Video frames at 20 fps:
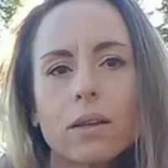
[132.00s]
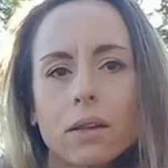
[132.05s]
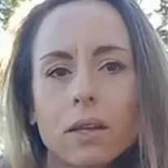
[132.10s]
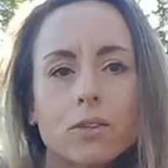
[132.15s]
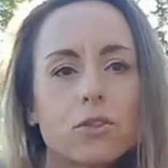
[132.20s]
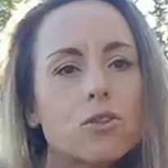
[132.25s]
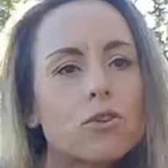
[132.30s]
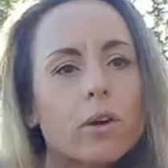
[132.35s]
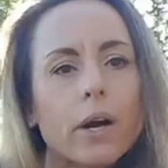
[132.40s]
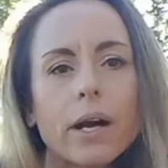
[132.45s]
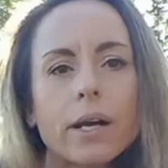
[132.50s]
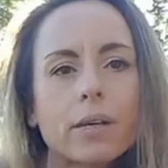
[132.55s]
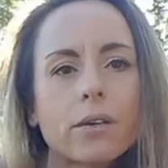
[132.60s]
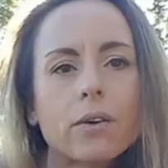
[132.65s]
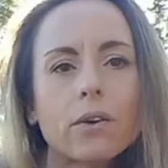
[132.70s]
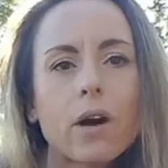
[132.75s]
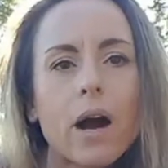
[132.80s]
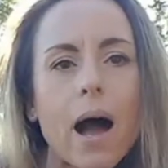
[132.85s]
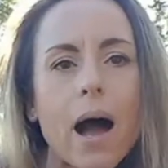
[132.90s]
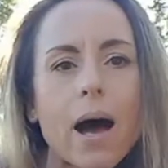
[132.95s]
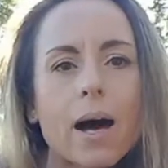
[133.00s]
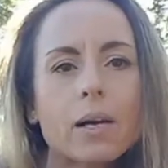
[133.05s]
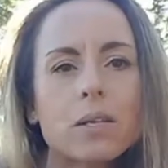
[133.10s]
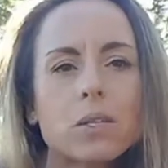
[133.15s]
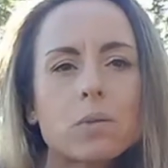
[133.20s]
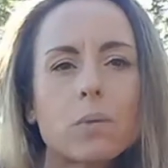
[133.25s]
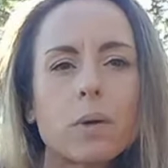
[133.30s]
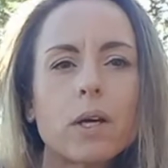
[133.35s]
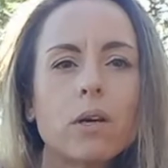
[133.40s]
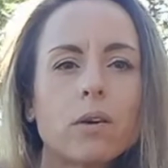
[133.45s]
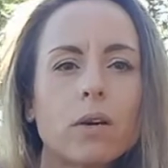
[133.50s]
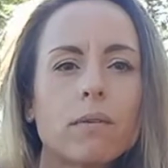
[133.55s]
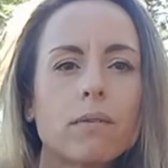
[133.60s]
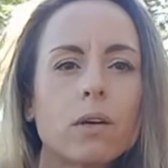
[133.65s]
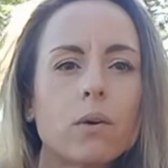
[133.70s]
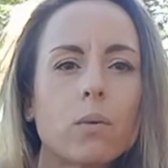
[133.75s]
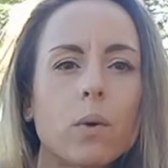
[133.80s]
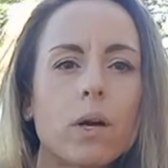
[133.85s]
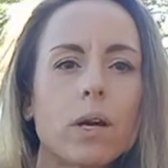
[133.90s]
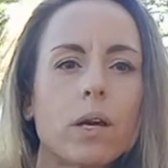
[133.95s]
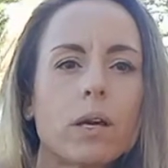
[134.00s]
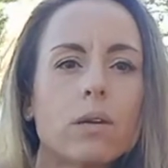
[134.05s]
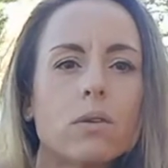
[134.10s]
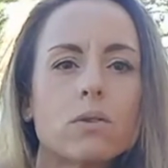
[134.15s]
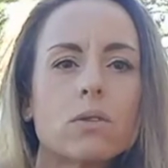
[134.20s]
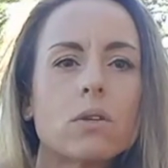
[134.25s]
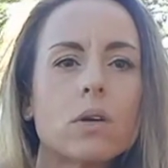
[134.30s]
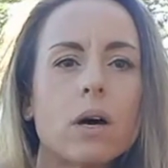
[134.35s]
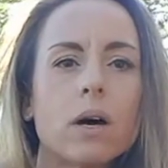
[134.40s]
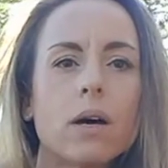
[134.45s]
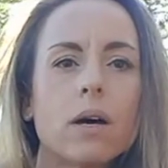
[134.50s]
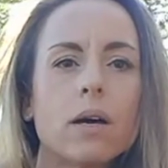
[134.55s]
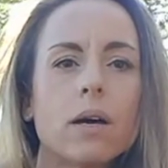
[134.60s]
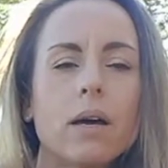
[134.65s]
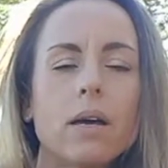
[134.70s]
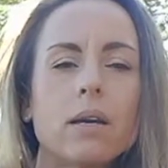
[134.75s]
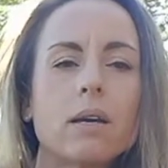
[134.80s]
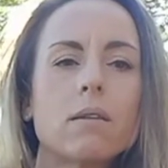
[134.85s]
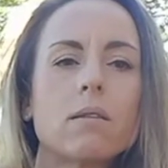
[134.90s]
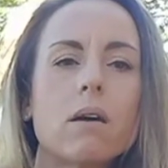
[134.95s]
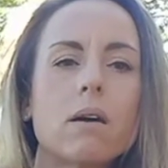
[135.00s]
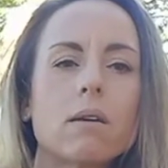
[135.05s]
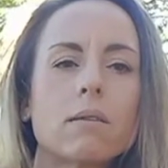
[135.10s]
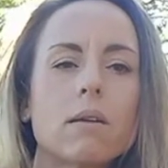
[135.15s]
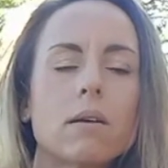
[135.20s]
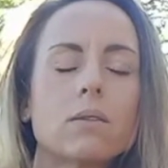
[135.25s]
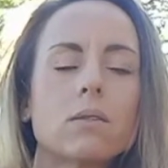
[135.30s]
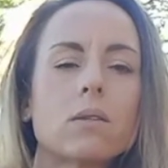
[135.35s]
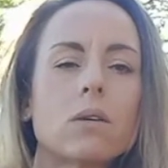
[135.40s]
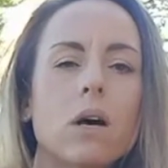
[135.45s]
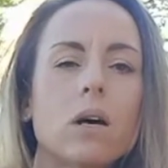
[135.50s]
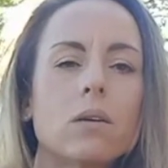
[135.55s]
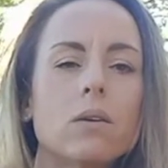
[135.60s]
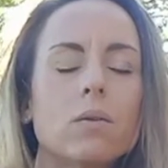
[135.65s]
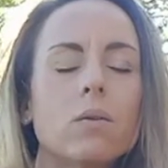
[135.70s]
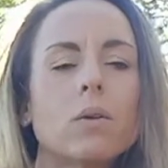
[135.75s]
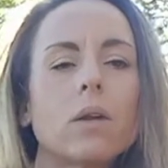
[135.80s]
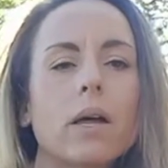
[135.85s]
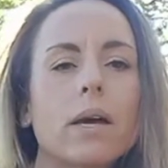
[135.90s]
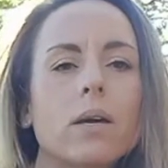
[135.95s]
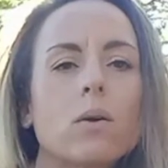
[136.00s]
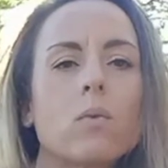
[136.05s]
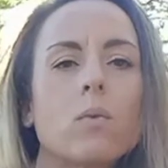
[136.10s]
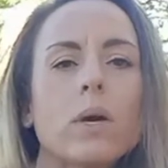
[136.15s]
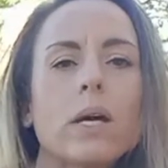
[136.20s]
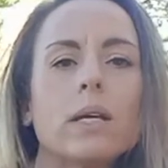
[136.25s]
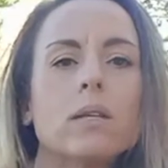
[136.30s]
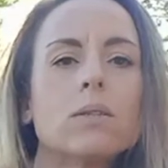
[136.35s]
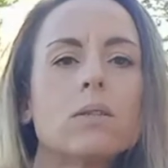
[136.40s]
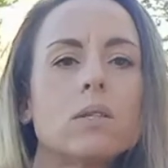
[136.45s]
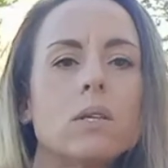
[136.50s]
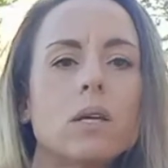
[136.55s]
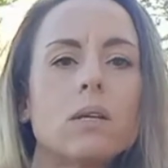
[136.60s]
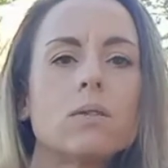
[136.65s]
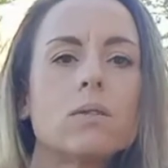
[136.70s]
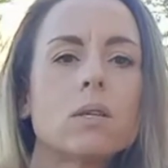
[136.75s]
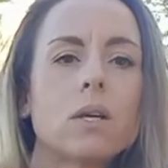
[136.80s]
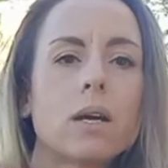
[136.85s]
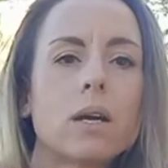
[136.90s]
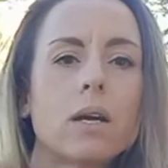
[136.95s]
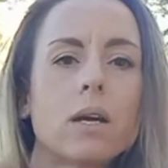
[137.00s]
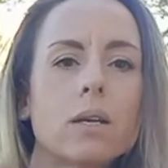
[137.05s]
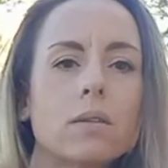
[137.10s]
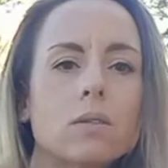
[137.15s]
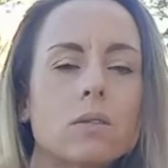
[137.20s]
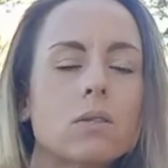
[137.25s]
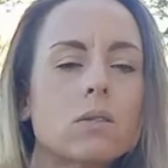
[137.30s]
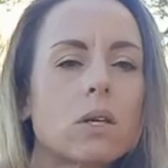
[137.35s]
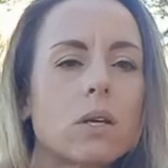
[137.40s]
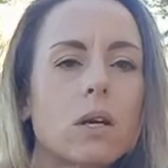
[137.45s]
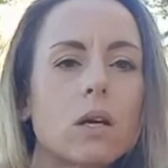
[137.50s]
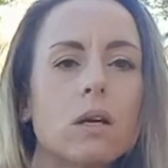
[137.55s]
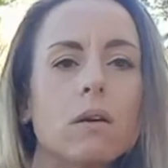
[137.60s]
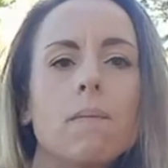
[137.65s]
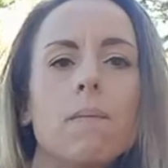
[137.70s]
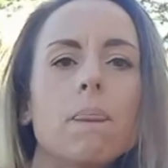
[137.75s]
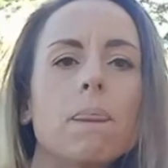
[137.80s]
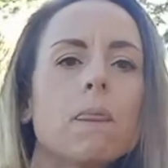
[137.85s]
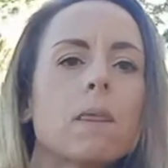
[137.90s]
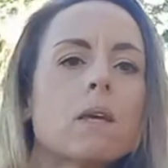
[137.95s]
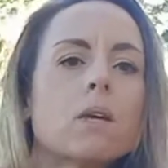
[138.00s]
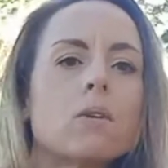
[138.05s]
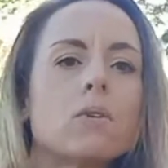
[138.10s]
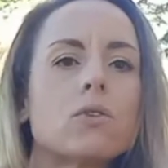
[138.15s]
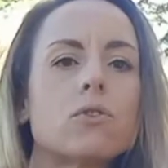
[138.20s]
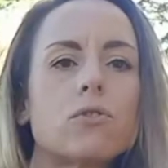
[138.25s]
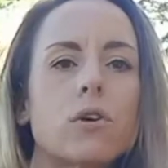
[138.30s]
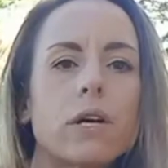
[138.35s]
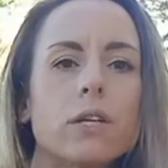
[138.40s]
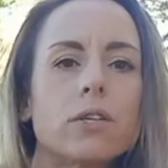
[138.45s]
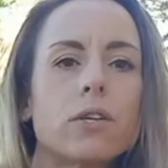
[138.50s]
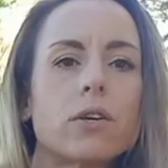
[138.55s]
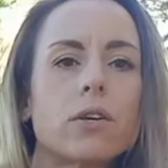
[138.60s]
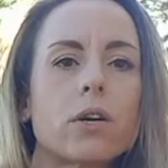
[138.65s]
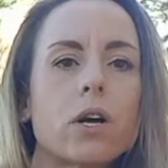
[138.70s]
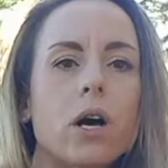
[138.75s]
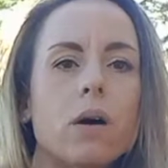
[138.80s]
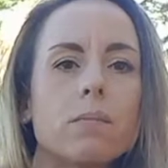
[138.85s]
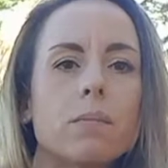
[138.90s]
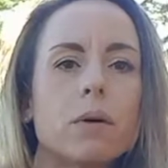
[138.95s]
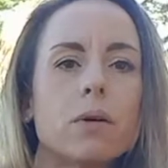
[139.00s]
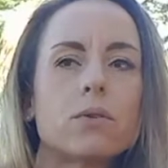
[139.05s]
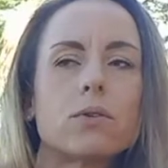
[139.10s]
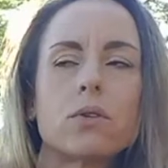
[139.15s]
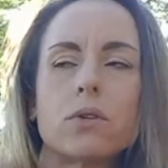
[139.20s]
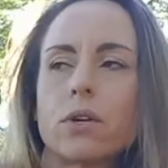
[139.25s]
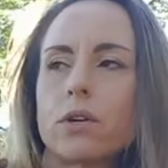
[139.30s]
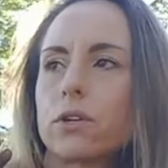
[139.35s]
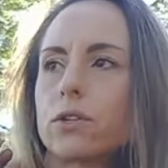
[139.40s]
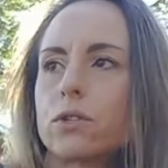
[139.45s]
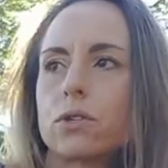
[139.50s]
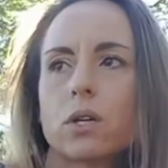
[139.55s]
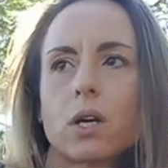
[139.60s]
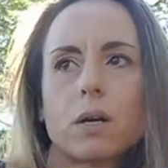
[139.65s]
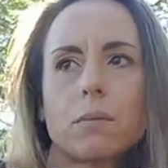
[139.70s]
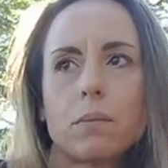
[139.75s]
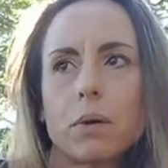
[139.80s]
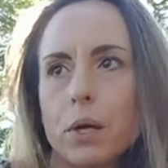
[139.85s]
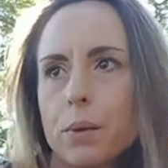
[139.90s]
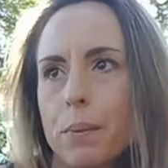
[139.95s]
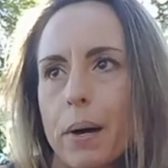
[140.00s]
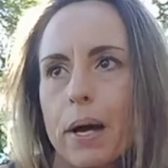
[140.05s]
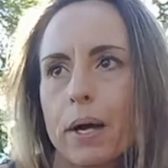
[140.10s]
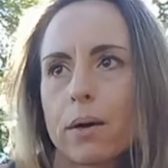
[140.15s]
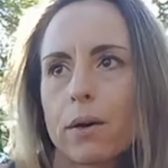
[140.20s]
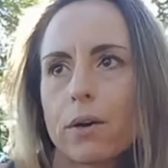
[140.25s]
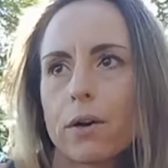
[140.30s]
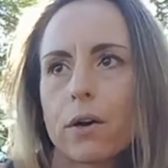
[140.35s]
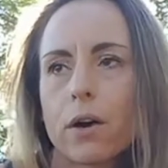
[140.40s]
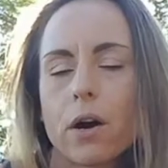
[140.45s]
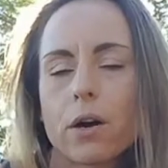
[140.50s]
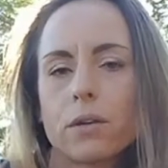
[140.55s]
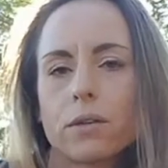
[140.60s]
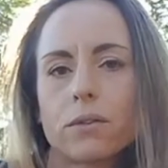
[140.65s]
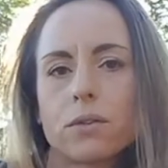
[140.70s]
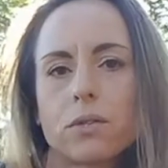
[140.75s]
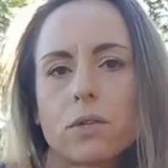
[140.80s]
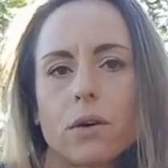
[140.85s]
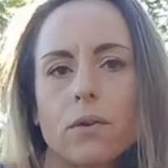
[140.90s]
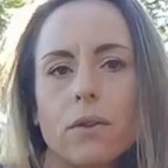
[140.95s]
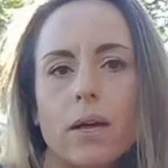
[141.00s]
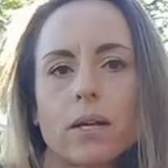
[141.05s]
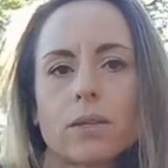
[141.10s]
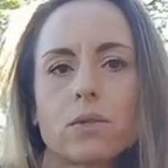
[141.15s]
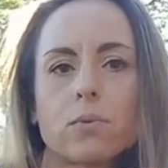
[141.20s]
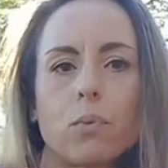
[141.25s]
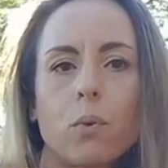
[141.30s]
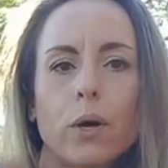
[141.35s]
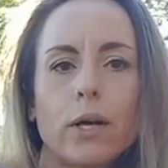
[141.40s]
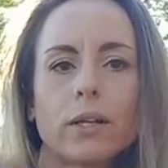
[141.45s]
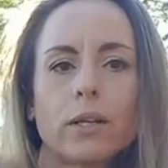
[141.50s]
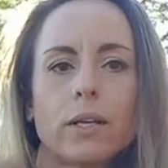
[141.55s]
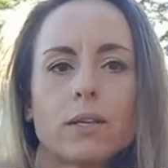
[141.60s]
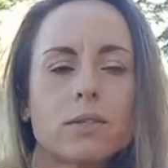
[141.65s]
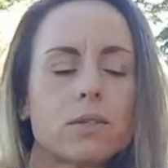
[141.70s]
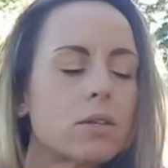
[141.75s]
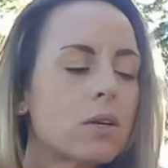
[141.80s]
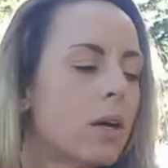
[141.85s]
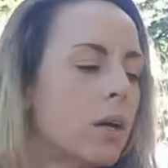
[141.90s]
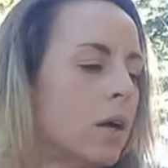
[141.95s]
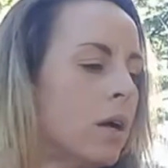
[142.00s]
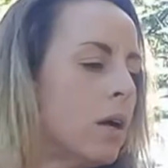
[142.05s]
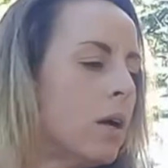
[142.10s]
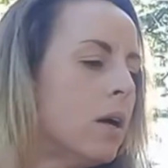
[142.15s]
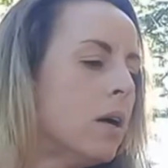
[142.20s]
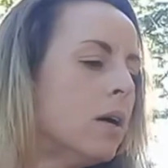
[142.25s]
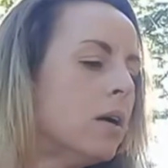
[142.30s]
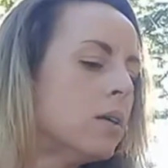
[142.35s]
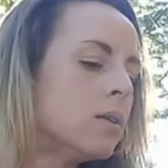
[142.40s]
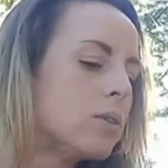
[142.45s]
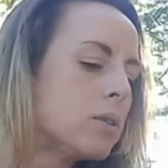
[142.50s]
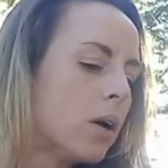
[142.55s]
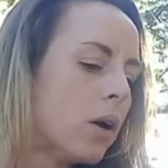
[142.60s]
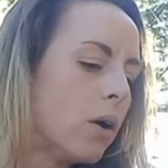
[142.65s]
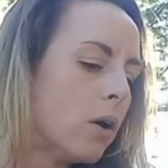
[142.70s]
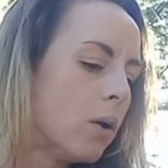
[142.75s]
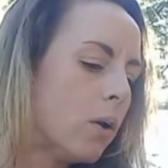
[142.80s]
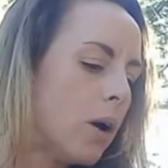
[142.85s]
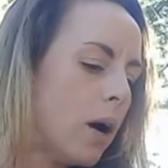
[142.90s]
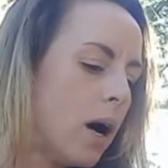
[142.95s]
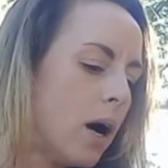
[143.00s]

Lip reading: dried grass, but you never want to use anything that's got like weed seeds in it, because it's going to go straight into your compost and you're just going to put it back on your garden, so that's pointless. So